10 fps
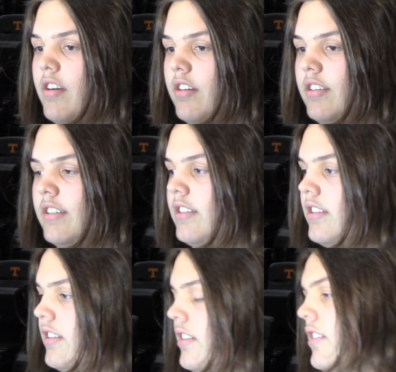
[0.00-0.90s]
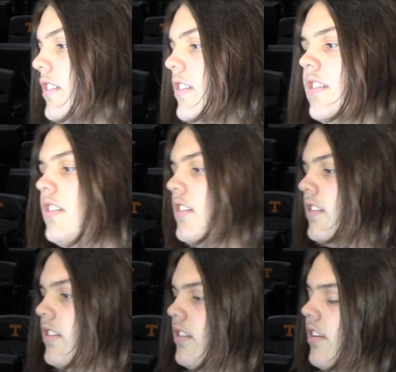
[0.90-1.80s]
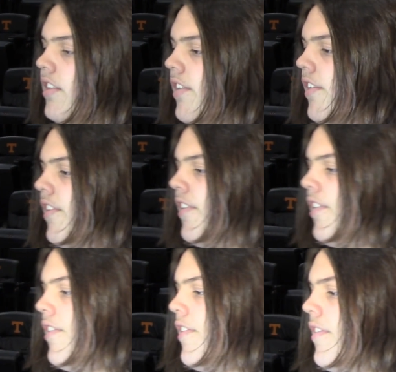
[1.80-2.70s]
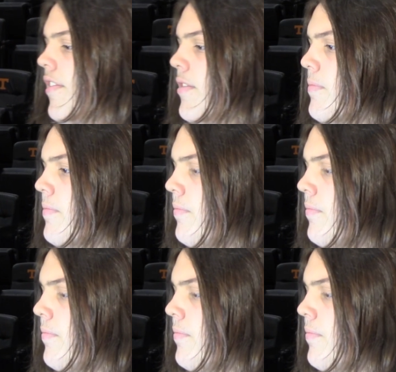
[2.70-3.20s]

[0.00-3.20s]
I know it's early, but have the coaches given you stuff to work on already? I mean,